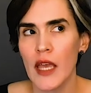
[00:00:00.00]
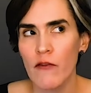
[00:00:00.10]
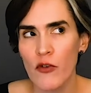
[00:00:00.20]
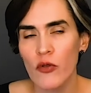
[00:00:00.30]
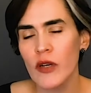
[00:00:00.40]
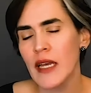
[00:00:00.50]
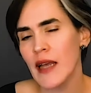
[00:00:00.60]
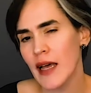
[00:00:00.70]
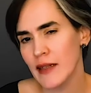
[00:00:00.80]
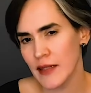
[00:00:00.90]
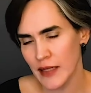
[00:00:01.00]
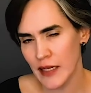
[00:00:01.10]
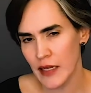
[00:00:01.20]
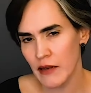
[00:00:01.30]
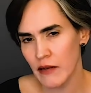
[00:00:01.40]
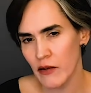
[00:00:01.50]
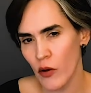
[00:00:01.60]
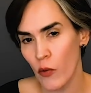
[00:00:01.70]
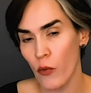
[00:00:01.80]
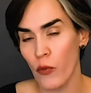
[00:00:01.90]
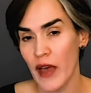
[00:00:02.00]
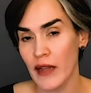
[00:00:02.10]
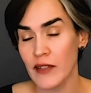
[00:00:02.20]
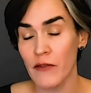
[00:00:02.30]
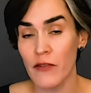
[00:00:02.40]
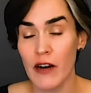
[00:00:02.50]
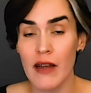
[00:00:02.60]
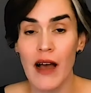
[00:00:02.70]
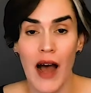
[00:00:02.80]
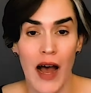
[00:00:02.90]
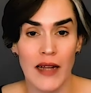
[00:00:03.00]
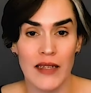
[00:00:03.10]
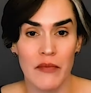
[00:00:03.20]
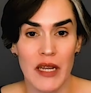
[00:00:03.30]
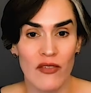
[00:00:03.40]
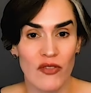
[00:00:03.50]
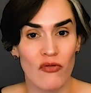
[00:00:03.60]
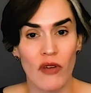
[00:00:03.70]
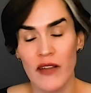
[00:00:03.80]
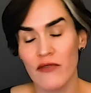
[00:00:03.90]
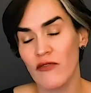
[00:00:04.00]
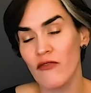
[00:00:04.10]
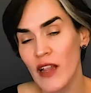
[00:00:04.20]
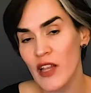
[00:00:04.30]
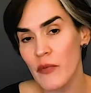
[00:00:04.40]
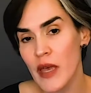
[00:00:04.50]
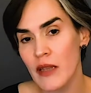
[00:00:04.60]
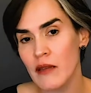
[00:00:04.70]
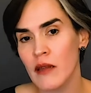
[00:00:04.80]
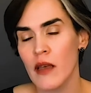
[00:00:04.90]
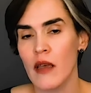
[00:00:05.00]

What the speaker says: If you're looking at a city that's very hot, meaning there's a lot of development,